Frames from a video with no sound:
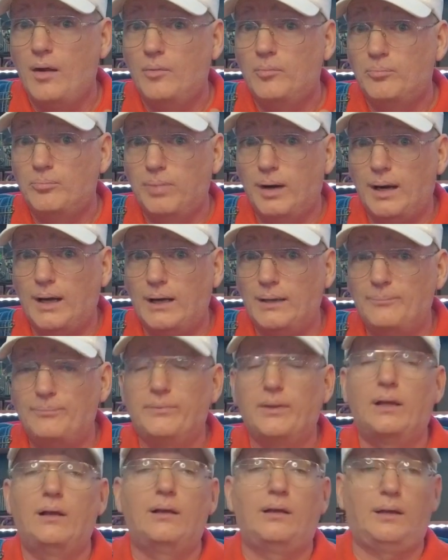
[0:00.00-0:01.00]
But
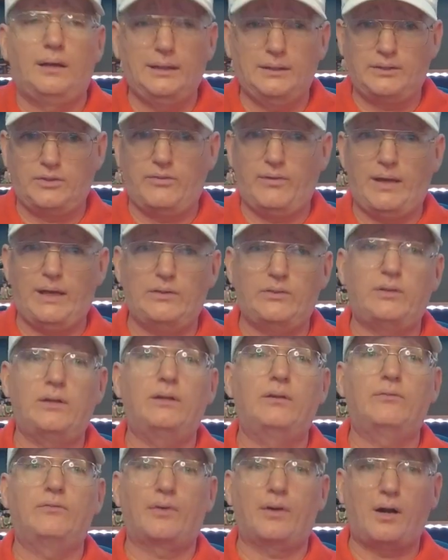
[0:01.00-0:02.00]
let's face
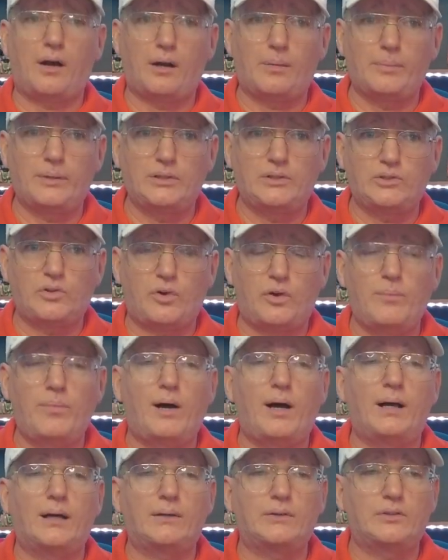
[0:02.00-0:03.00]
it, for RB's Toy
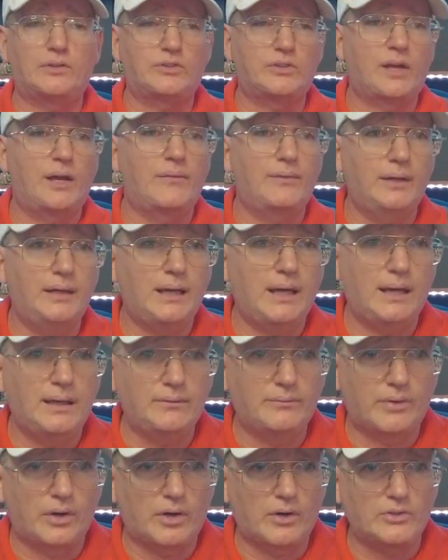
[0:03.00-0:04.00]
Box, the
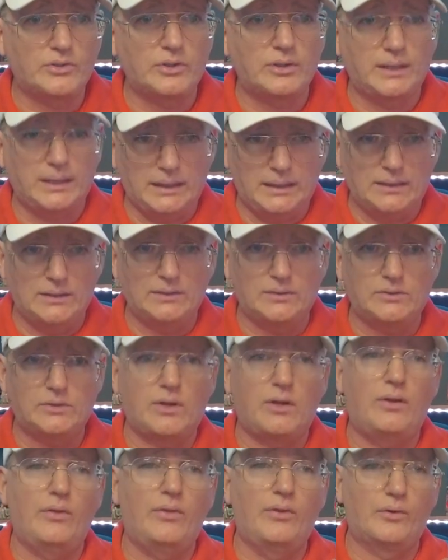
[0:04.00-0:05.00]
78 version is
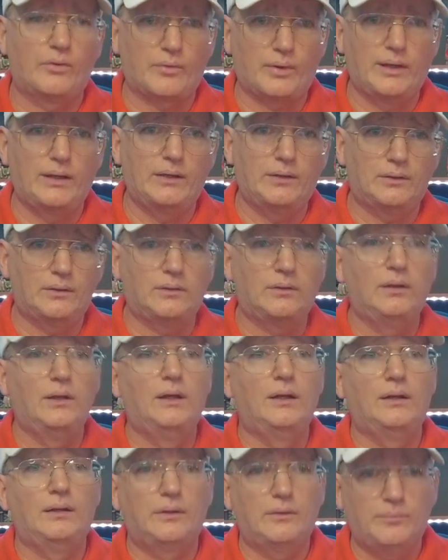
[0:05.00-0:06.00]
the real
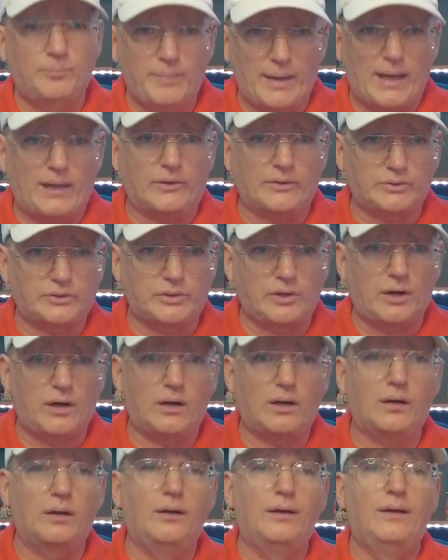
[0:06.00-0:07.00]

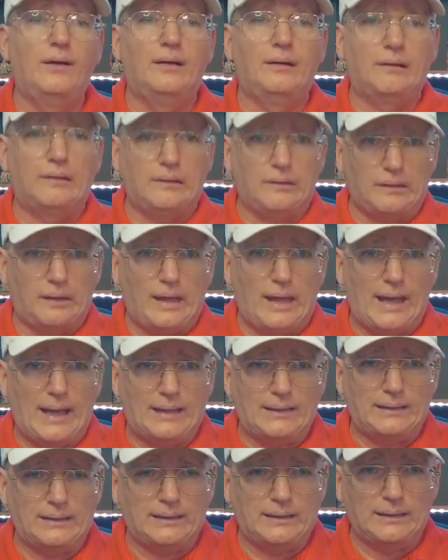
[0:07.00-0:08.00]
Battlestar
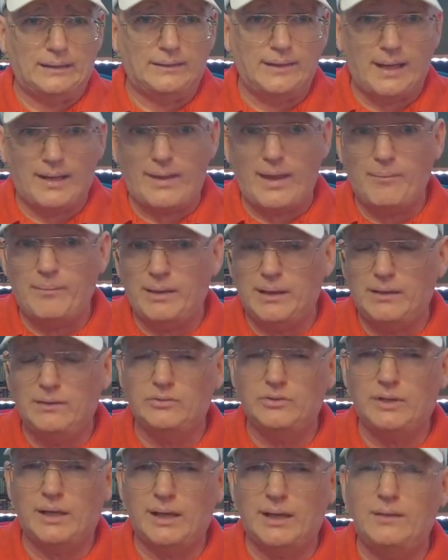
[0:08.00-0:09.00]
Galactica. Now, that being
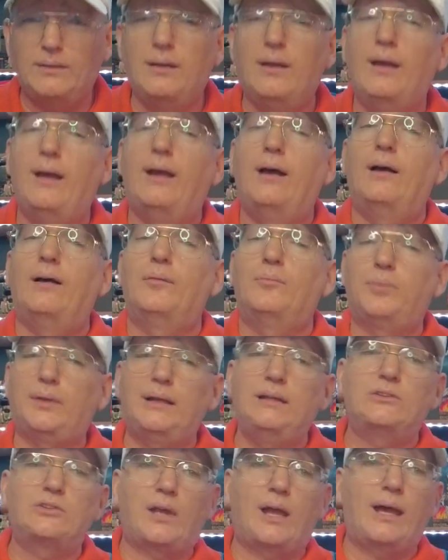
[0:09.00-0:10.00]
said,
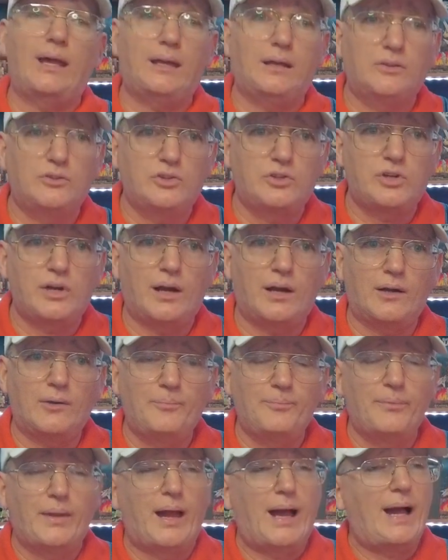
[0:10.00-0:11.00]
please like and share.
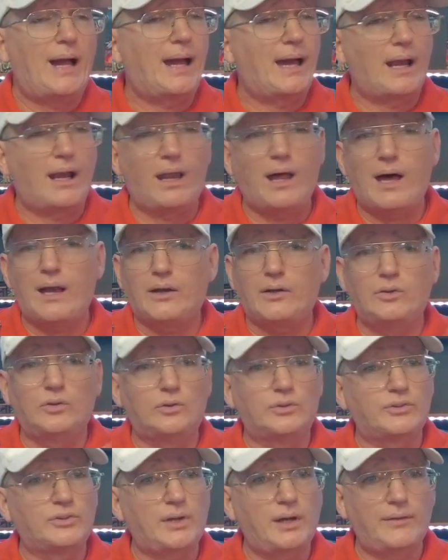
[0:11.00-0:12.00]
I got a lot of
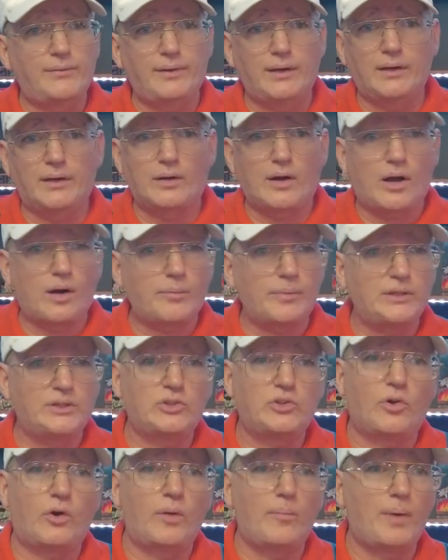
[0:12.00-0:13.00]
cool stuff here at RB's
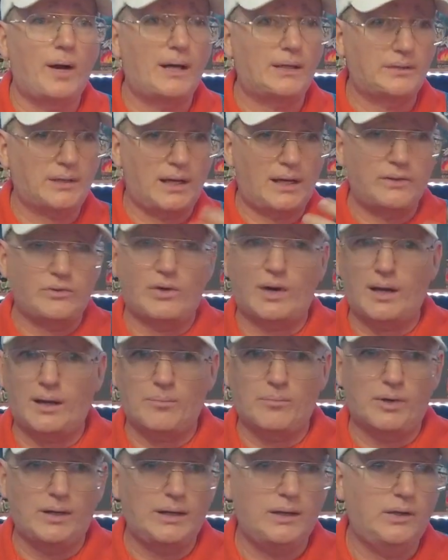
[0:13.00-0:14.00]
Toy Box that I try to
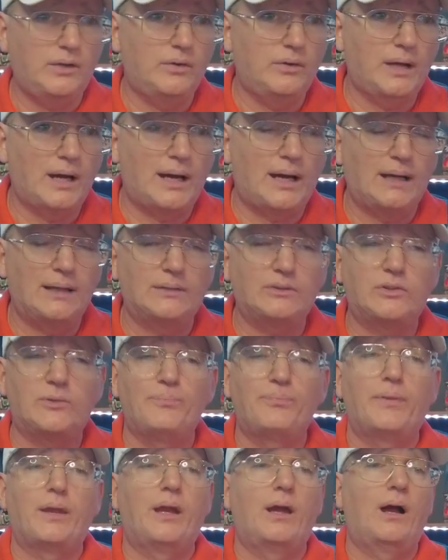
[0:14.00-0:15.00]
bring to you guys.
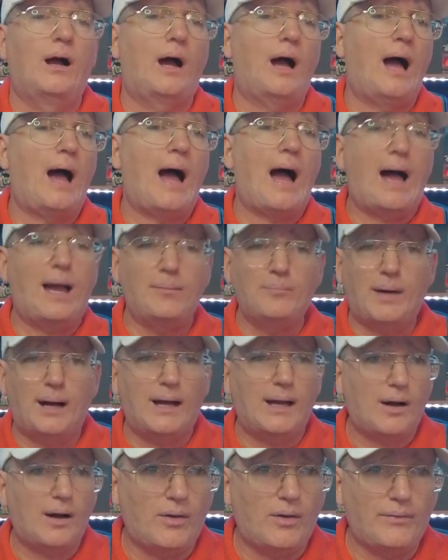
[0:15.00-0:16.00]
I
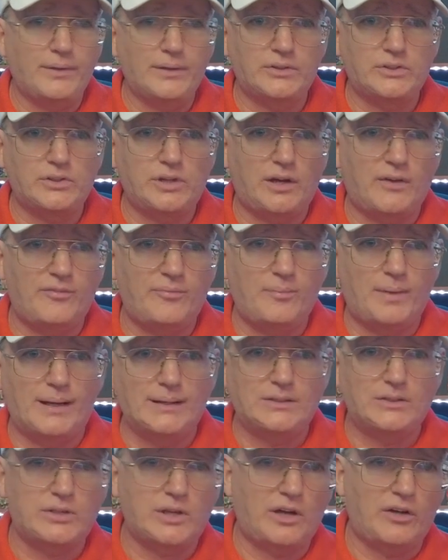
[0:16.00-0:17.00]
buy this stuff
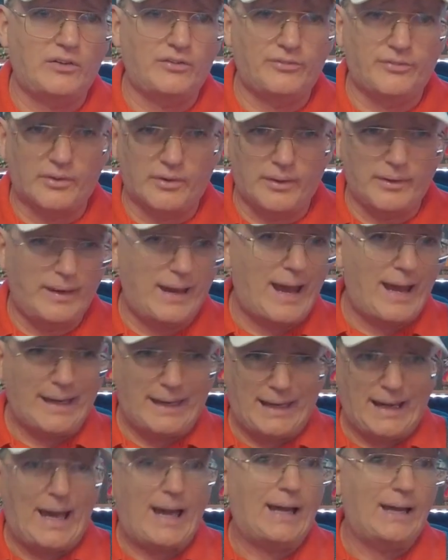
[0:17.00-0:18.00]
myself for
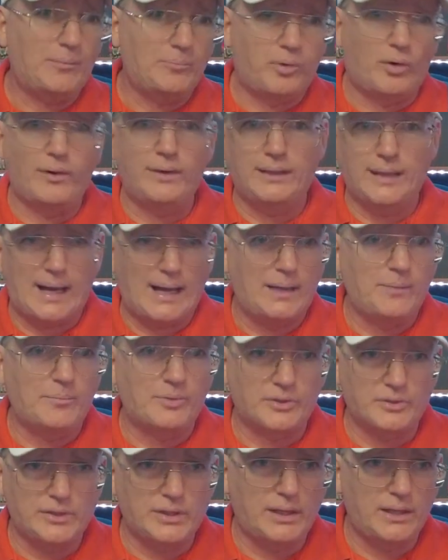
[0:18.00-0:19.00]

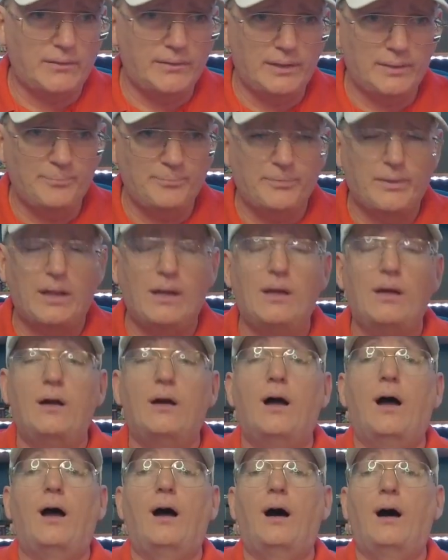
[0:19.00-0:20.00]
99.9% of it.
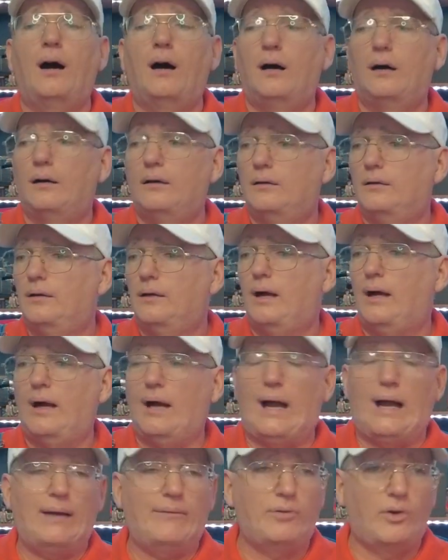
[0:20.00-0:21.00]

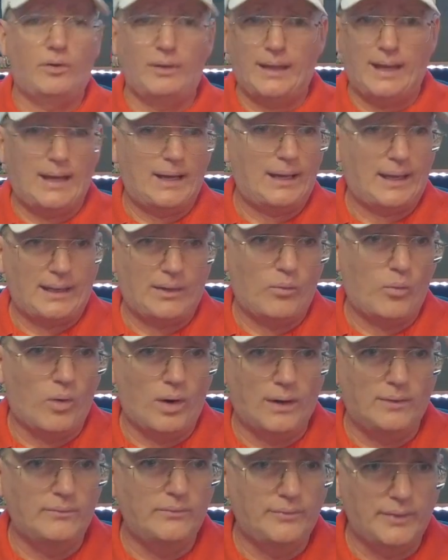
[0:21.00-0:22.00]
I've only had like
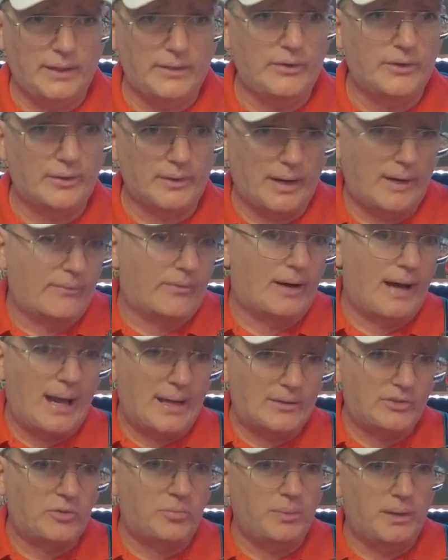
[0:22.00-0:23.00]
one vendor ever
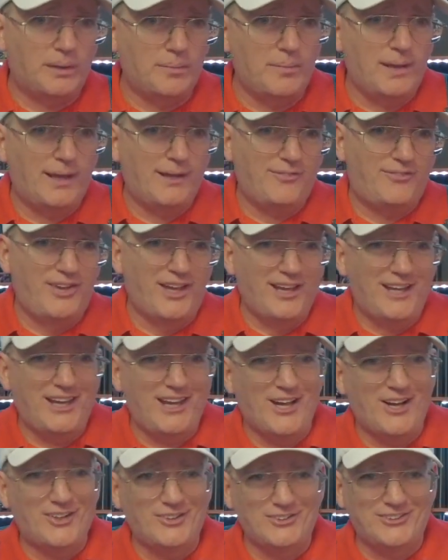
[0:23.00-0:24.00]
ask me to make
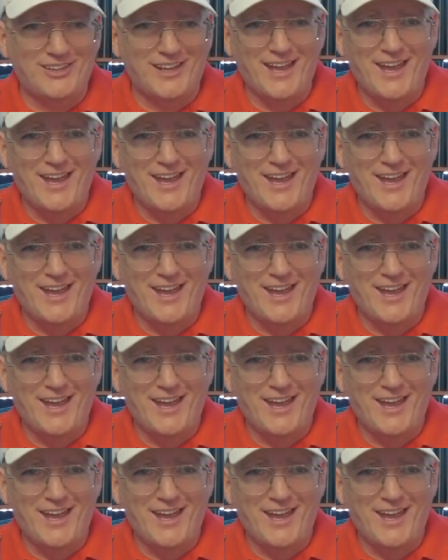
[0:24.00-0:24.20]
videos.